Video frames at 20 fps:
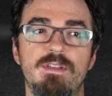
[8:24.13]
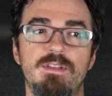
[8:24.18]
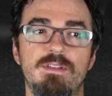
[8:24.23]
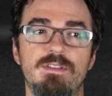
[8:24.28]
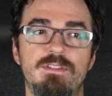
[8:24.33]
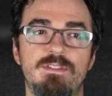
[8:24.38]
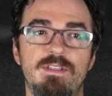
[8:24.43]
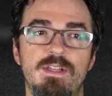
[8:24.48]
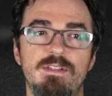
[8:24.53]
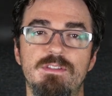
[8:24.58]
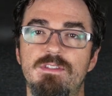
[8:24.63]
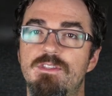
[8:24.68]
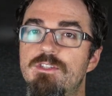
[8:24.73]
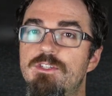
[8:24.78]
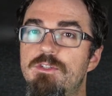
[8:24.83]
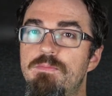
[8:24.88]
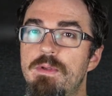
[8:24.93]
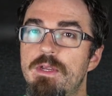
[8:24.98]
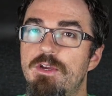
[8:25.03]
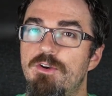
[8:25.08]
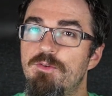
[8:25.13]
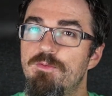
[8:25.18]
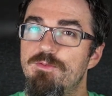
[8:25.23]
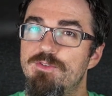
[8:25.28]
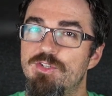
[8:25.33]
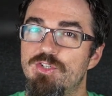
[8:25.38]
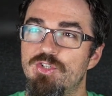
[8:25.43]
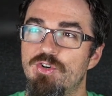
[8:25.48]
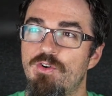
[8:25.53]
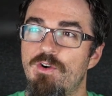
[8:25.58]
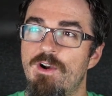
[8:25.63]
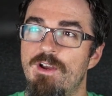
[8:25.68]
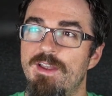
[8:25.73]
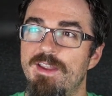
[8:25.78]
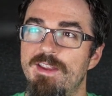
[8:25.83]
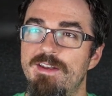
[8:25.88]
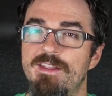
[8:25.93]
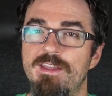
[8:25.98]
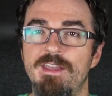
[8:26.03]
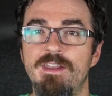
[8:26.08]
sense the speaker was
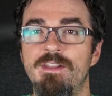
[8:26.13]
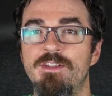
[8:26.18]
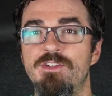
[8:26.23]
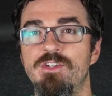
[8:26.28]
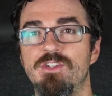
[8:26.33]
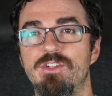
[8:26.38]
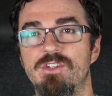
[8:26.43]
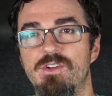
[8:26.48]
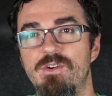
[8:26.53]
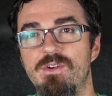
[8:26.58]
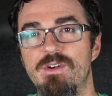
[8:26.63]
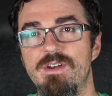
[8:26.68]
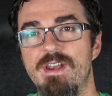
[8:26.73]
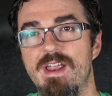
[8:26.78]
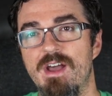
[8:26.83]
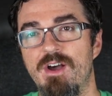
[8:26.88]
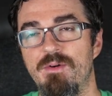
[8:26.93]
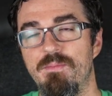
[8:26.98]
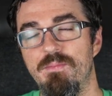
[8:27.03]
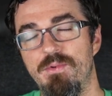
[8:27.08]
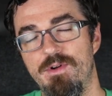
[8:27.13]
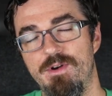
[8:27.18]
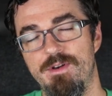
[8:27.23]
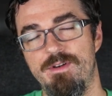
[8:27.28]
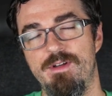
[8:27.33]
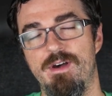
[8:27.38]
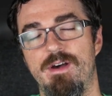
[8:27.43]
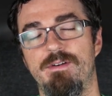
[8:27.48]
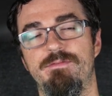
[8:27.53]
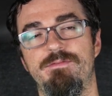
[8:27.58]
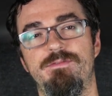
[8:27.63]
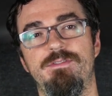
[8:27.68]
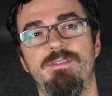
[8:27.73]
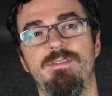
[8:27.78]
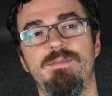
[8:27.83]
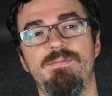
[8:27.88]
trying and it just couldn't output enough.